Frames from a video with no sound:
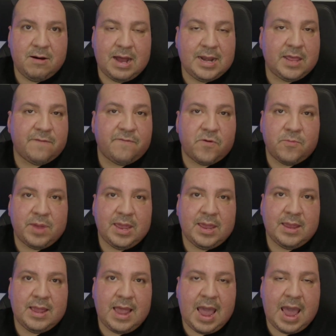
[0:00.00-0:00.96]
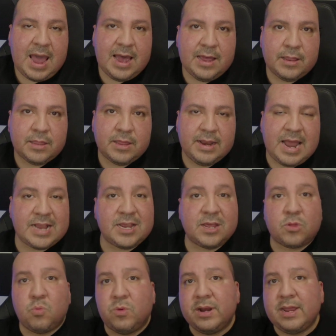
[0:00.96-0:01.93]
At least for me, it has. And that's
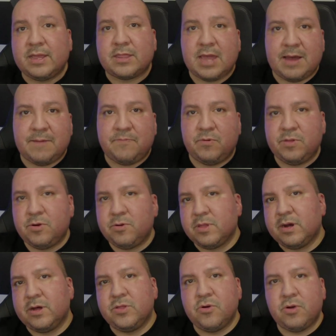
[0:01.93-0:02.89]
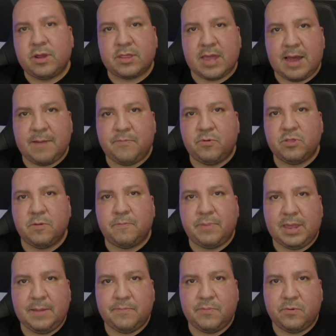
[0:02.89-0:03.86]
just one example. There's other examples of
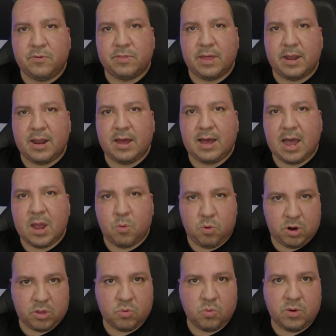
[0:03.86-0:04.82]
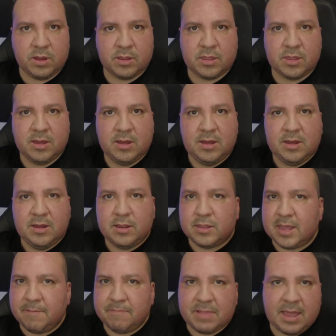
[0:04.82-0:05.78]
people that I worked with.
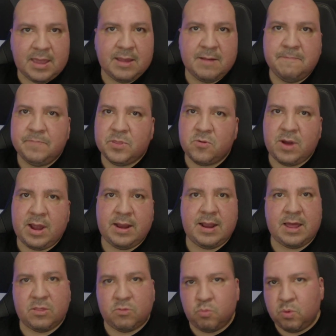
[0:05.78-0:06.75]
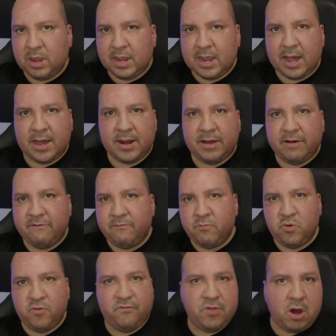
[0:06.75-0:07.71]
Same thing, right? As we kind of
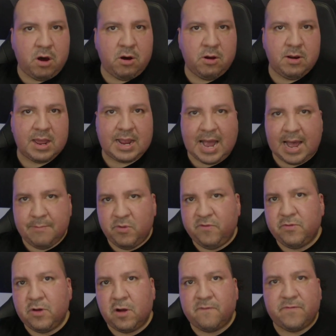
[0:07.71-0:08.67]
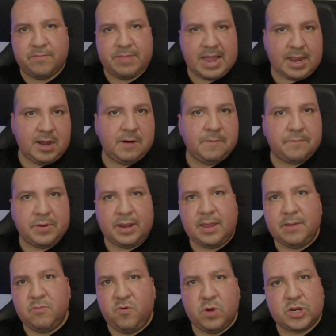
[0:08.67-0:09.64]
moved on, like I moved on from that company,
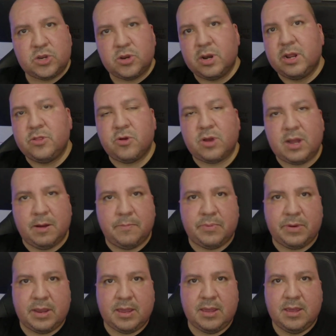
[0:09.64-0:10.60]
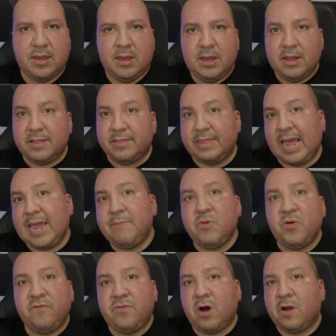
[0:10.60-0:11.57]
we went to another company. They
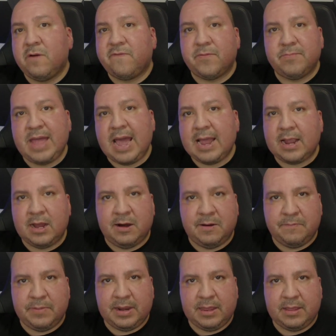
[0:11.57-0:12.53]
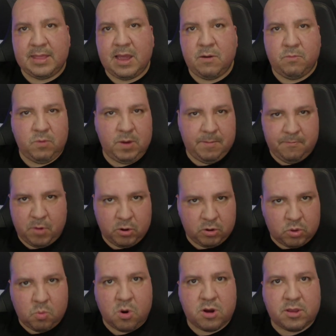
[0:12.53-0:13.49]
moved on from that company that we
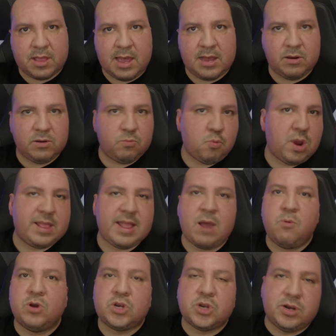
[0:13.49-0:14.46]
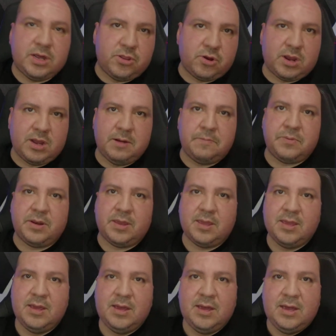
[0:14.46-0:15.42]
both worked at when they went to another company.
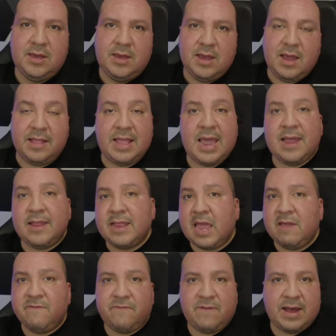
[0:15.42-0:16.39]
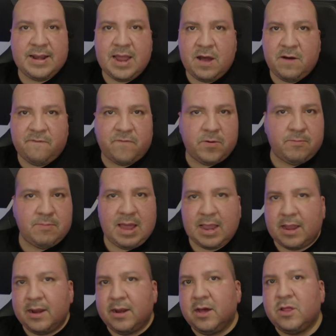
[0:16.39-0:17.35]
And then they find out from
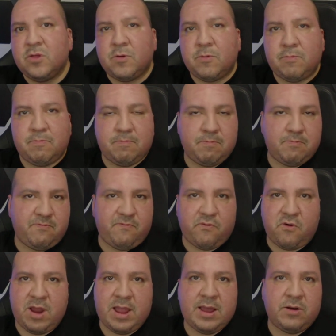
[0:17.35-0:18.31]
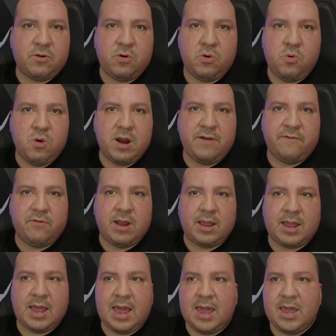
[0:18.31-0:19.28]
like another friend or whoever,
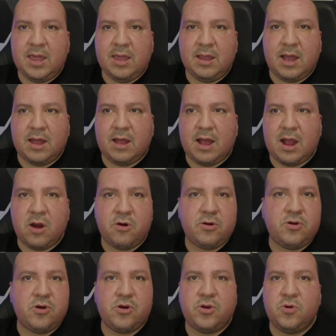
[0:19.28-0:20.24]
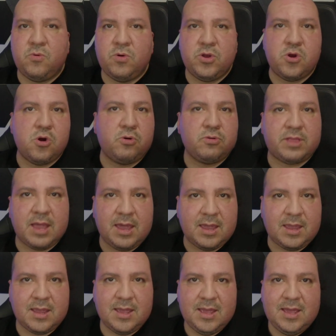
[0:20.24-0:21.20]
like, hey, I heard you're doing your own
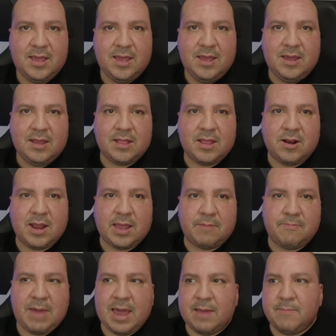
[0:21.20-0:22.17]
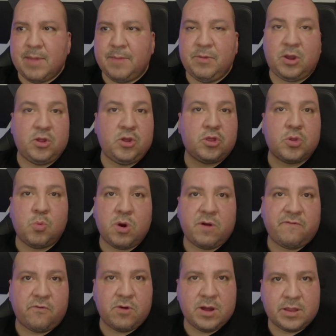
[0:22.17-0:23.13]
thing. They're like, man, maybe you could do some work
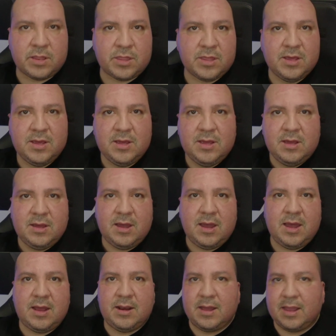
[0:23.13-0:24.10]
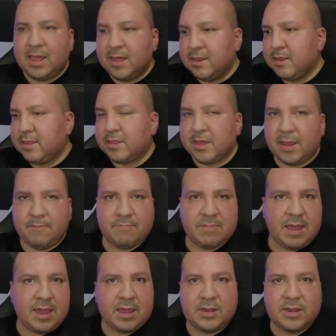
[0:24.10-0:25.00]
for us. And again, same thing.